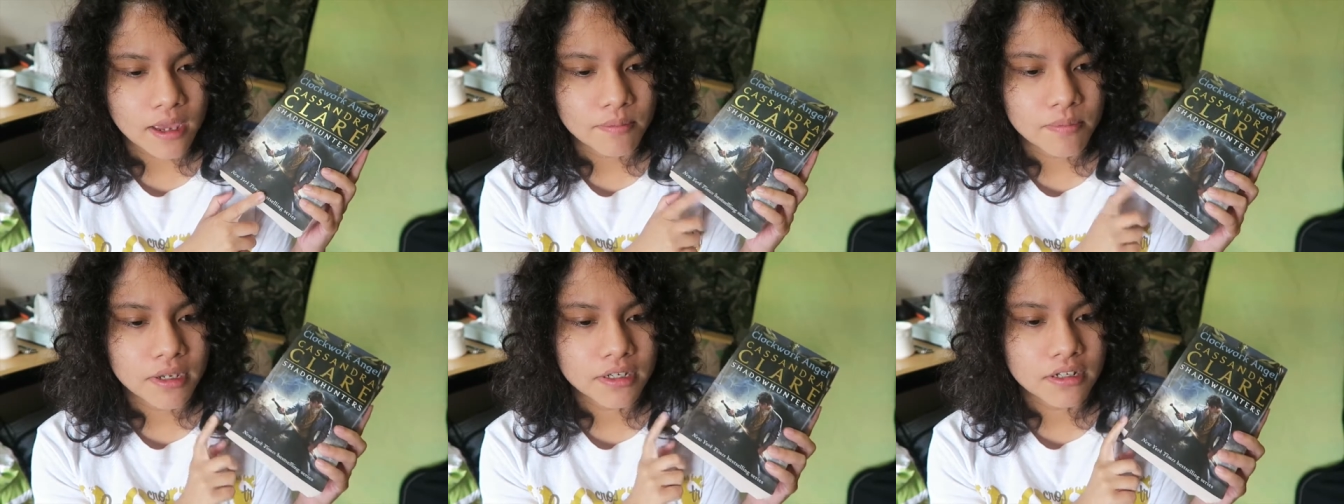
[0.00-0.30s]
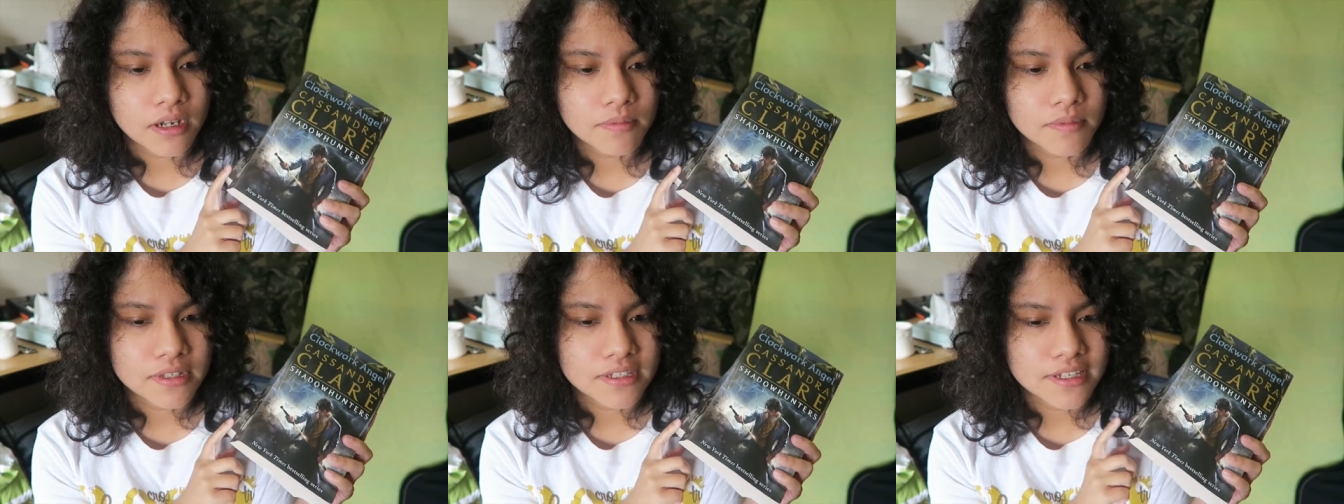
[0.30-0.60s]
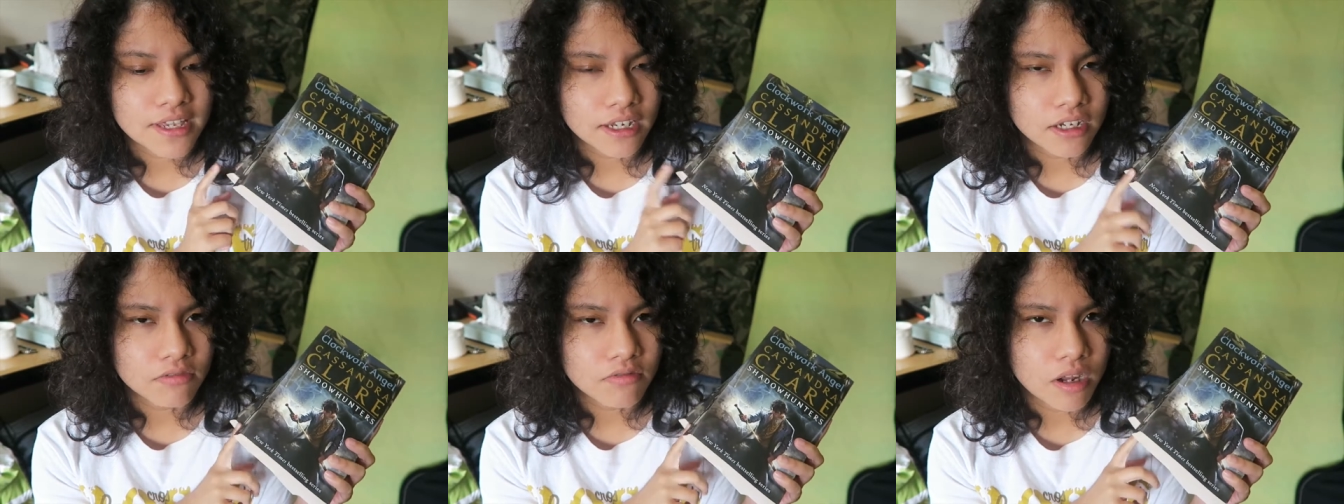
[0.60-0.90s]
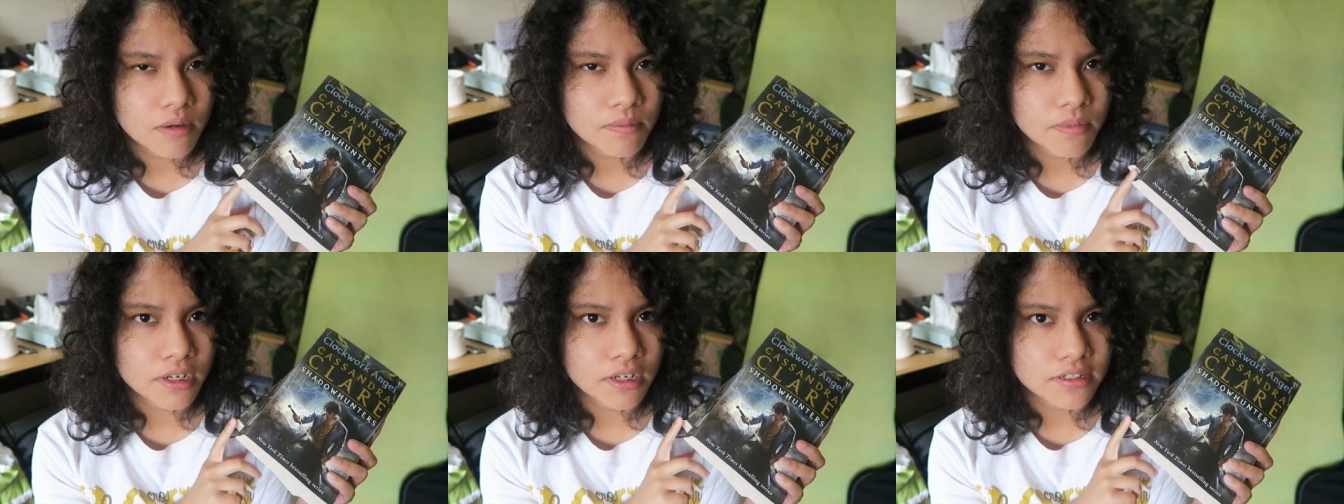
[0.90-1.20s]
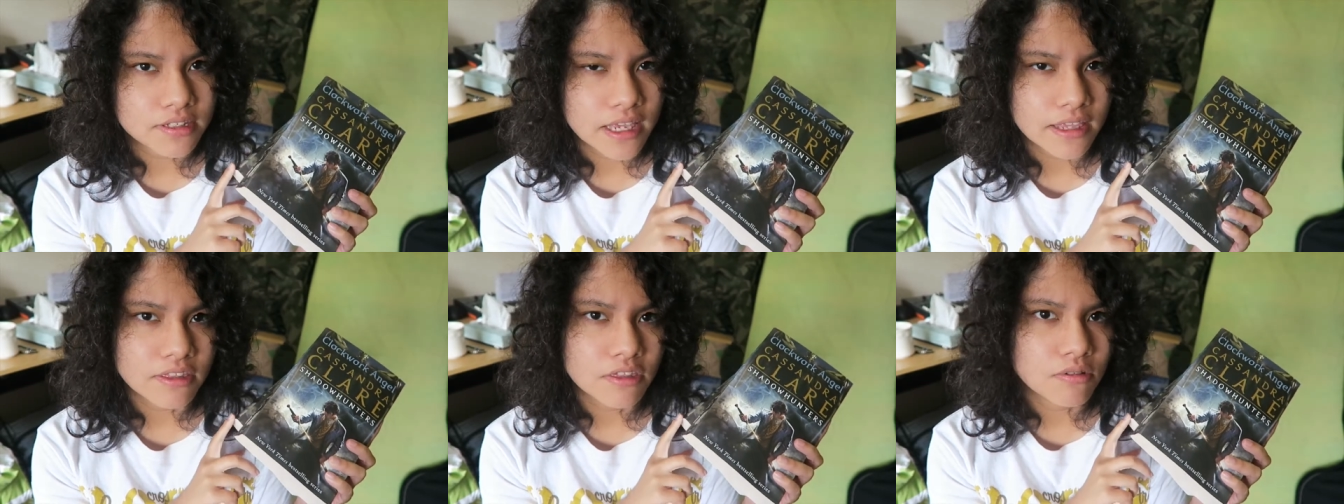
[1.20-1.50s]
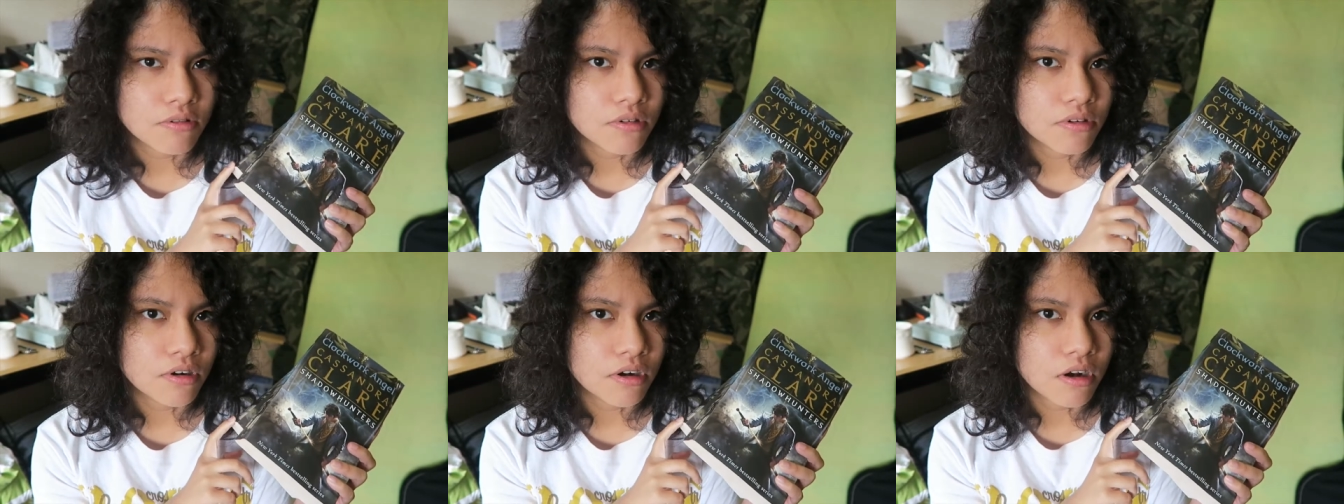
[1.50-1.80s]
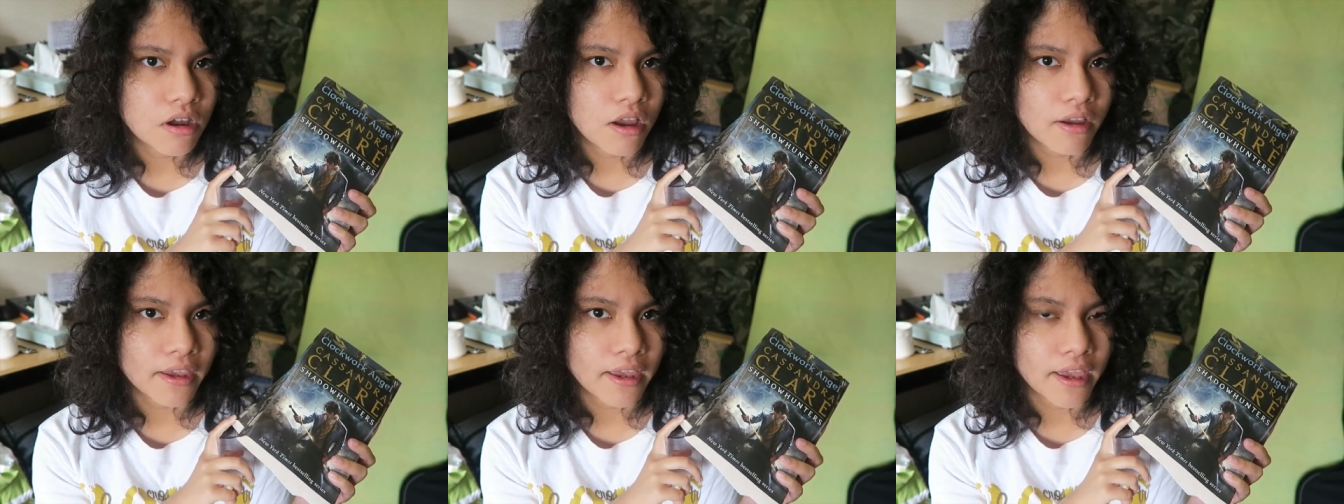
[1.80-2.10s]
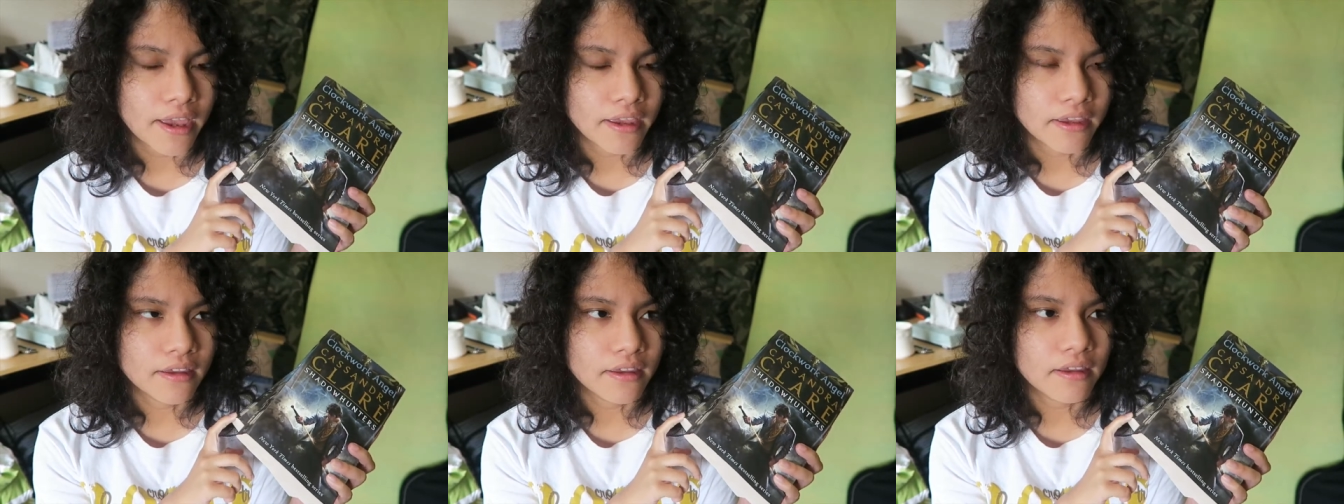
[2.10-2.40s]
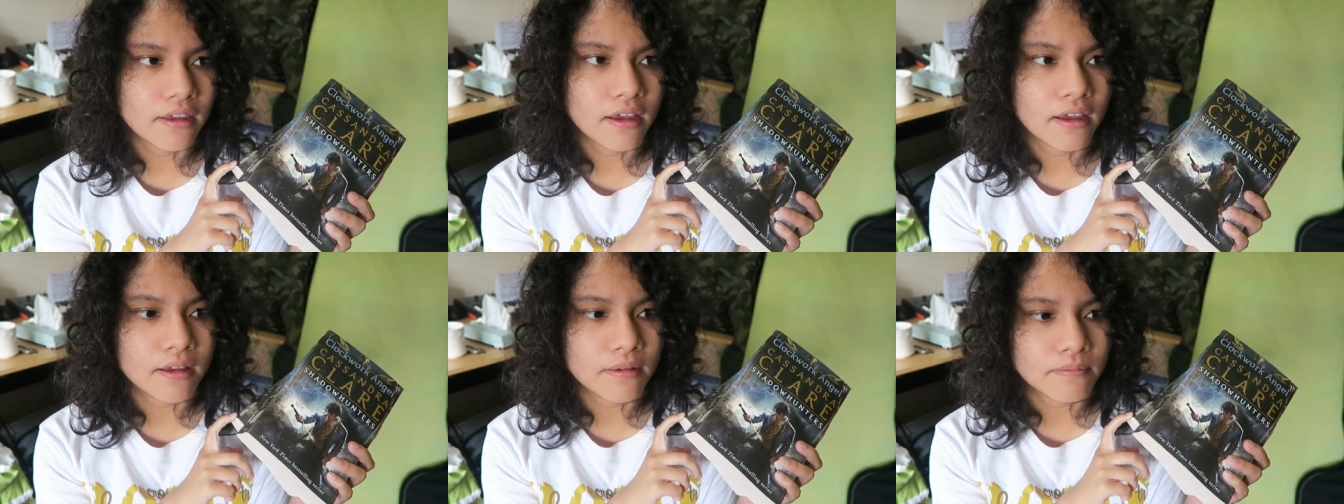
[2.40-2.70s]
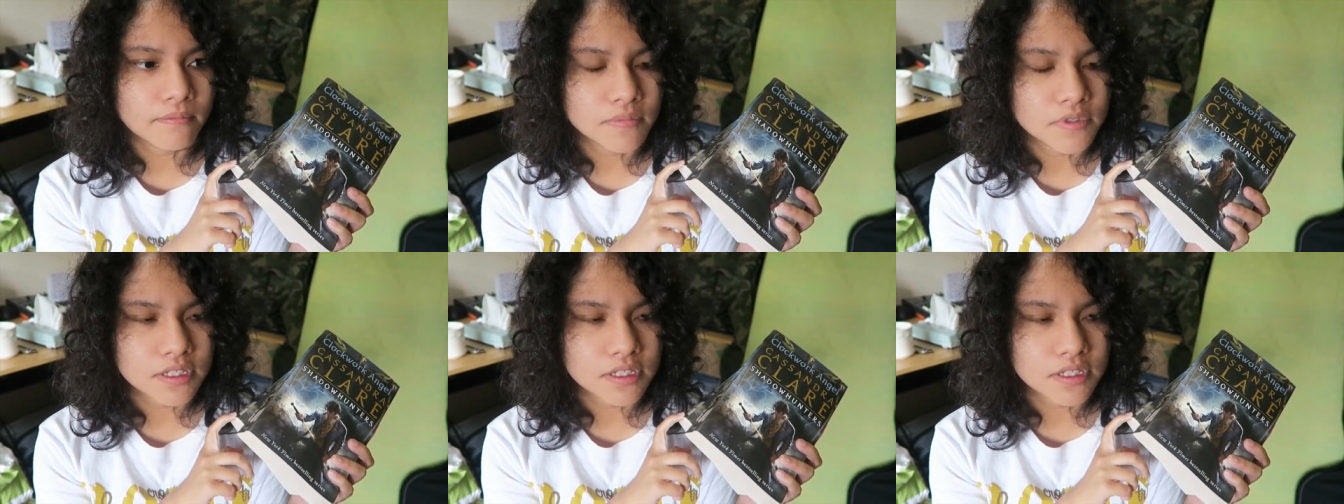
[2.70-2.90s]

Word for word: I picked up the second one because I thought okay um,